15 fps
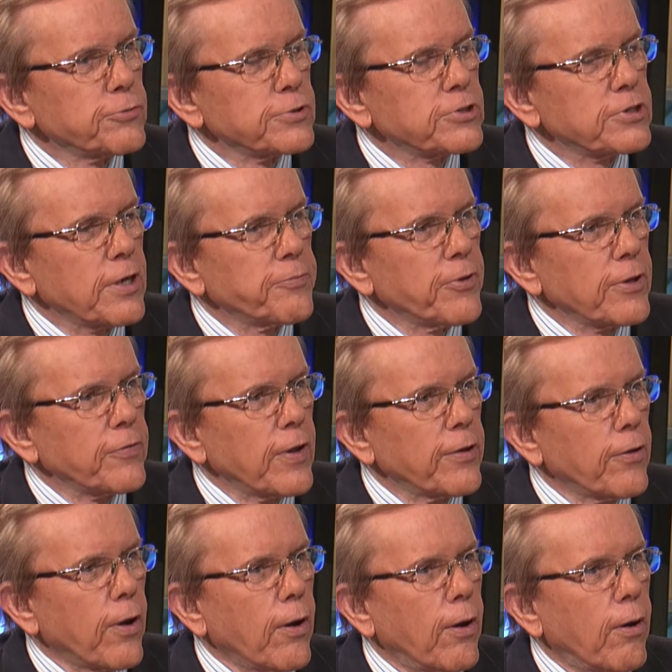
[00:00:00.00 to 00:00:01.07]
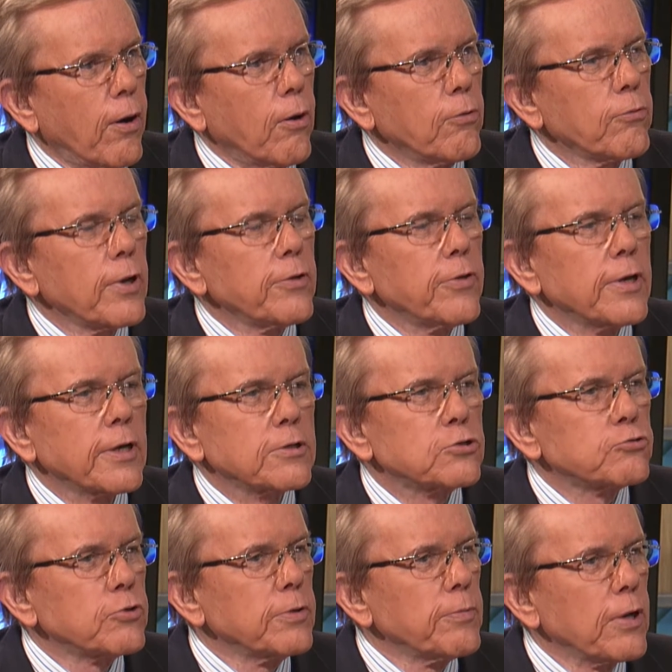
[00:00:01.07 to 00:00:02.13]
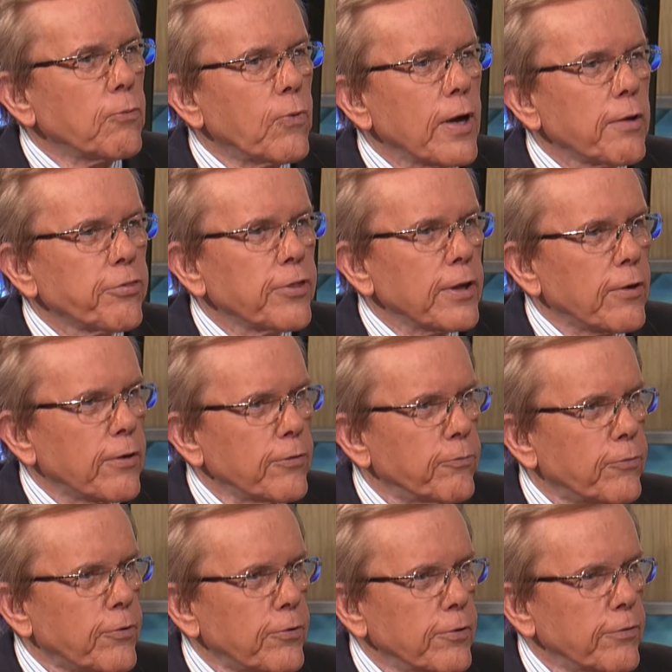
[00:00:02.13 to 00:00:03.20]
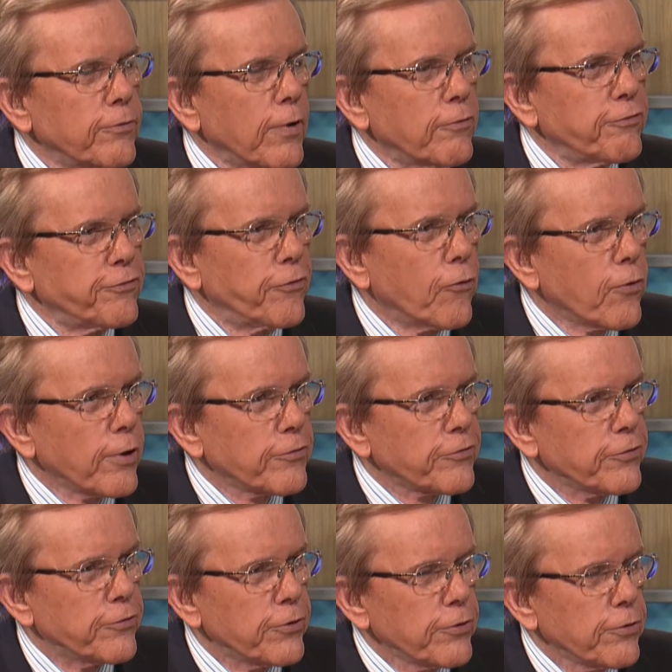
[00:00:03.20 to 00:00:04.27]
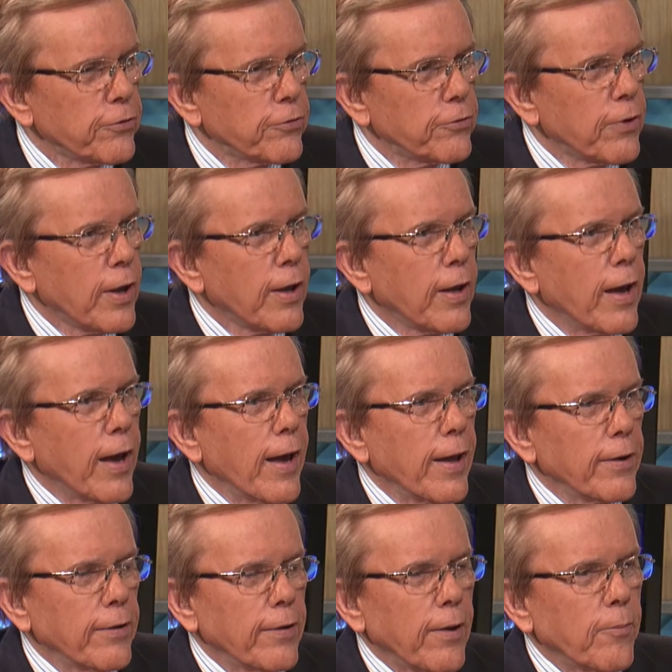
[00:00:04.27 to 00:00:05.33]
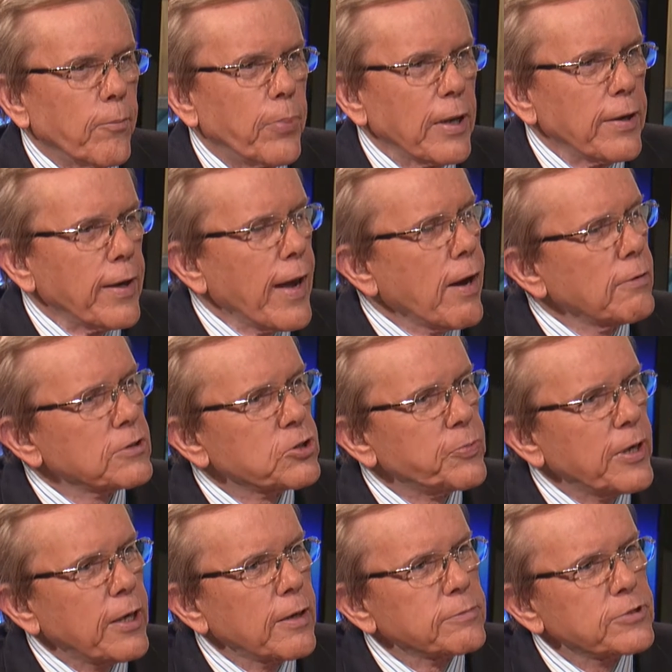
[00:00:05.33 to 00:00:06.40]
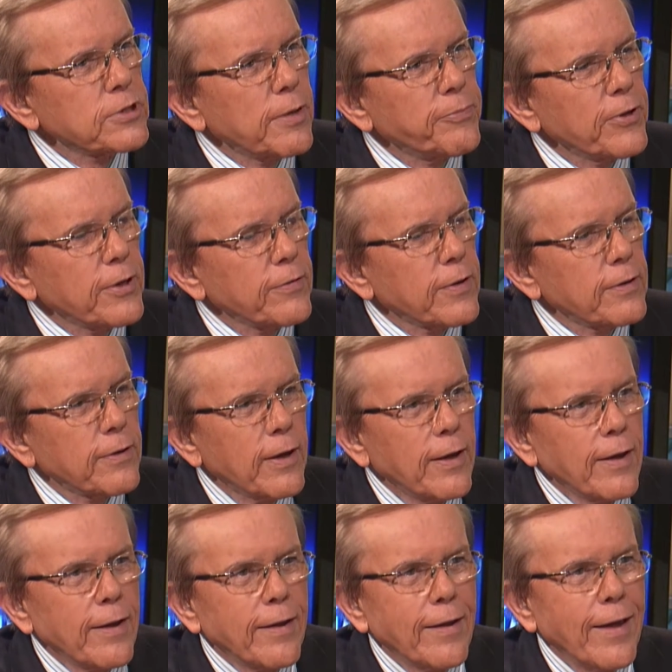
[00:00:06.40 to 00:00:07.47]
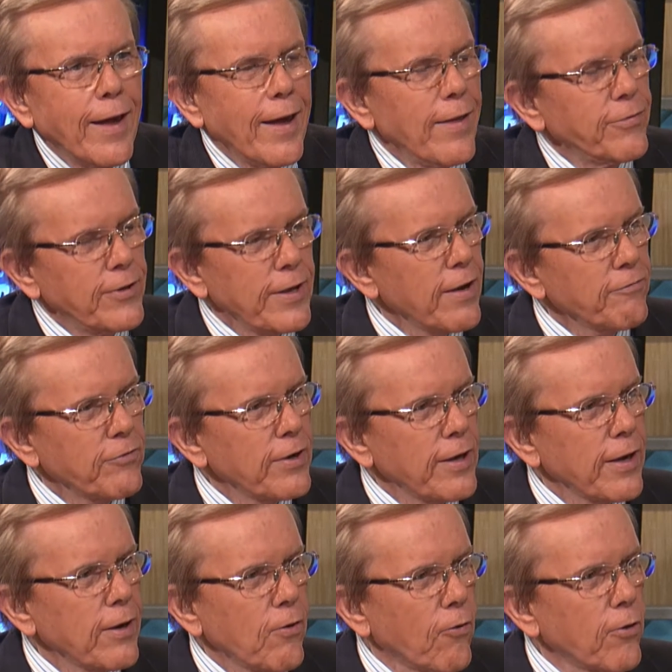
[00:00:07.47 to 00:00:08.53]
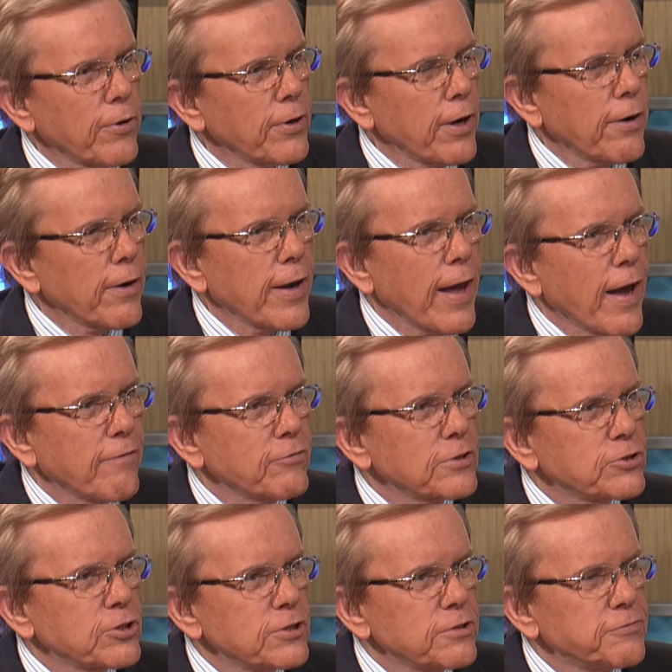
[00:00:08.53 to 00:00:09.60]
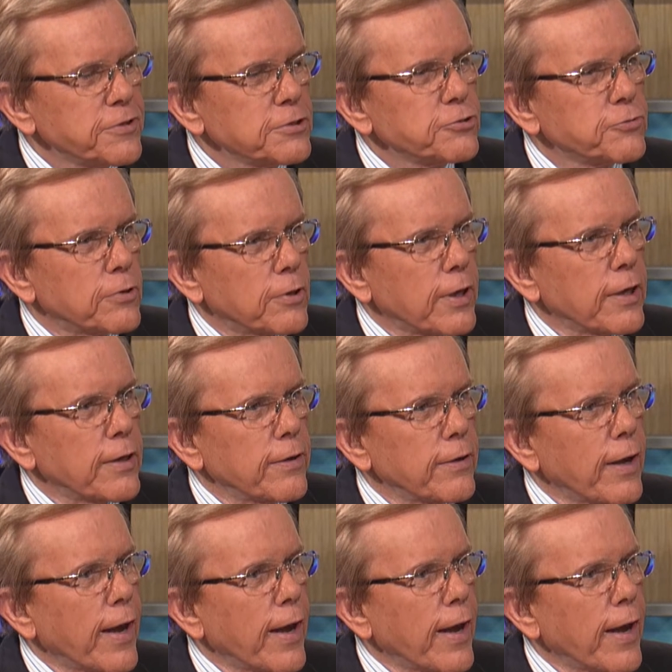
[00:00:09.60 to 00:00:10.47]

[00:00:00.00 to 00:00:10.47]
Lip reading: was something that only the extremely wealthy could afford to do, but now it's become something that the everyday, ordinary, average individual can